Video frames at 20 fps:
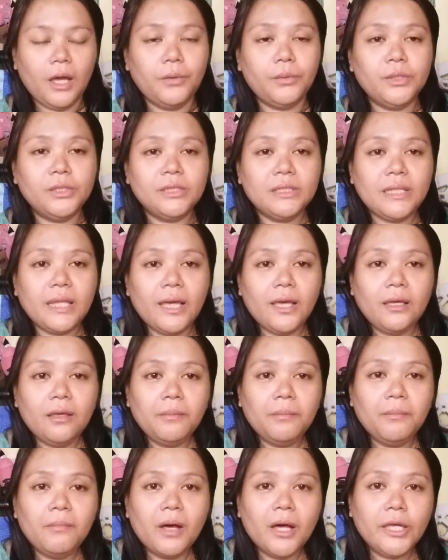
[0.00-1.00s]
I want to
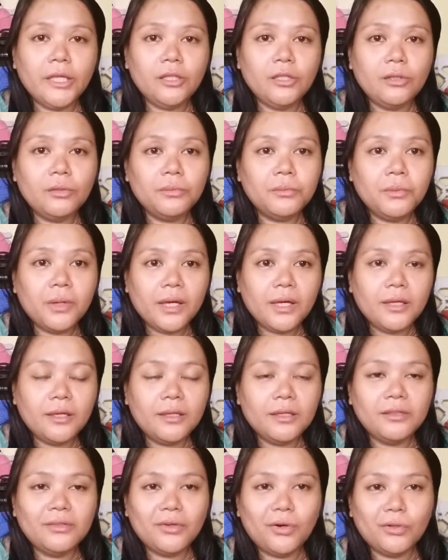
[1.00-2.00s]
thank my new
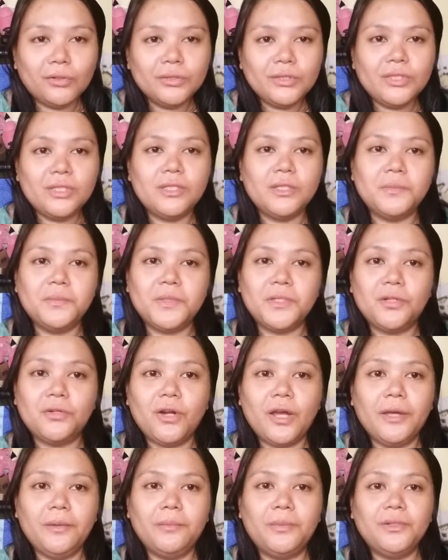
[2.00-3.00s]
and old
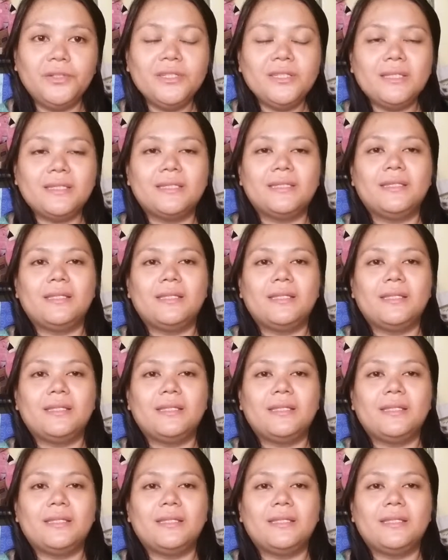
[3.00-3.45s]
subscribers.